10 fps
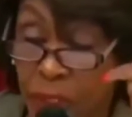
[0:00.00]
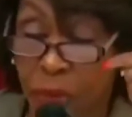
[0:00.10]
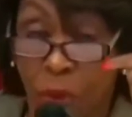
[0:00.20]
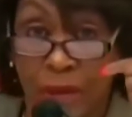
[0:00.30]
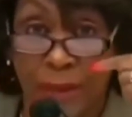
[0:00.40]
I
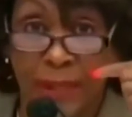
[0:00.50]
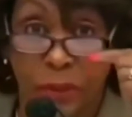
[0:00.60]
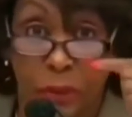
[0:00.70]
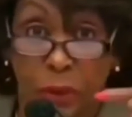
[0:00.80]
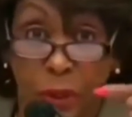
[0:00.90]
just want to
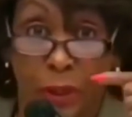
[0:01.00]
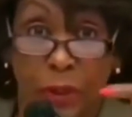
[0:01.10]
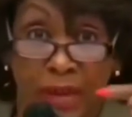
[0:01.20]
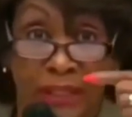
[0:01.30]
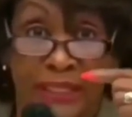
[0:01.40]
make sure
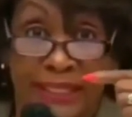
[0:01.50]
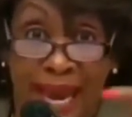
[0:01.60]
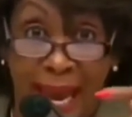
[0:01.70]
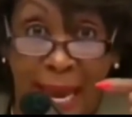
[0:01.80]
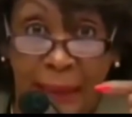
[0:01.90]
you
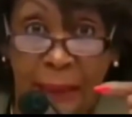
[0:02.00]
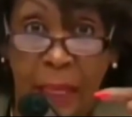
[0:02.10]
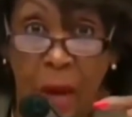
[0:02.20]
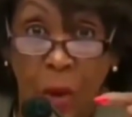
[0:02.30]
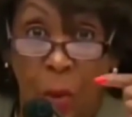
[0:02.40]

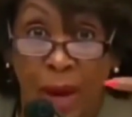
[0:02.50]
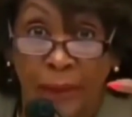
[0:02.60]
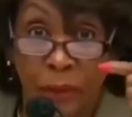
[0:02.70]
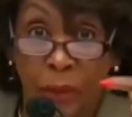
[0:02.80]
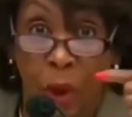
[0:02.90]
understand
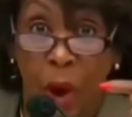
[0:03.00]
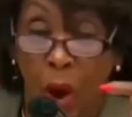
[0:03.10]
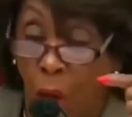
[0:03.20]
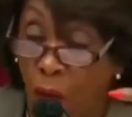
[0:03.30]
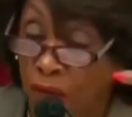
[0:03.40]
what you
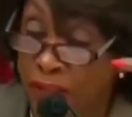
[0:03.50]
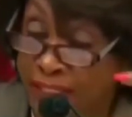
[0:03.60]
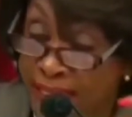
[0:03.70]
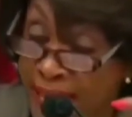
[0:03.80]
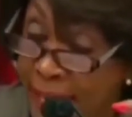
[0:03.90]
are
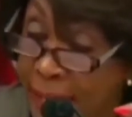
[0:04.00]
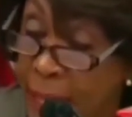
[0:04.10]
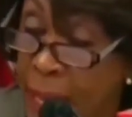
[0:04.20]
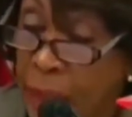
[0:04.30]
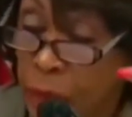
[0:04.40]

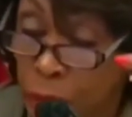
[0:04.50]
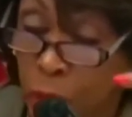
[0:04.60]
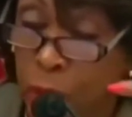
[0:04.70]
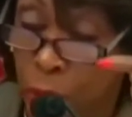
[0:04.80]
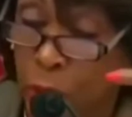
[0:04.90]
overseeing.
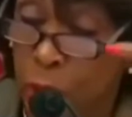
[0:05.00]
Do